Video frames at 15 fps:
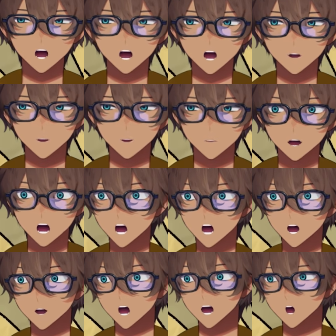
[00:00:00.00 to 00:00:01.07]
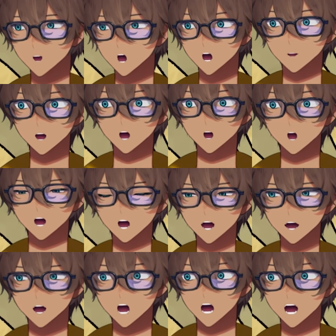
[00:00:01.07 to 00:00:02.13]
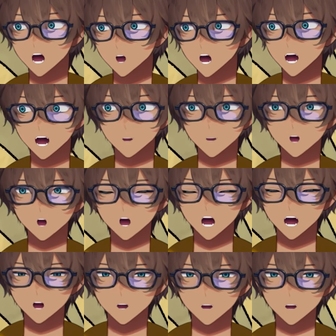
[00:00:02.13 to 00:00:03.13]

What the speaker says: what? Okay, so this part's new. I don't have this yet.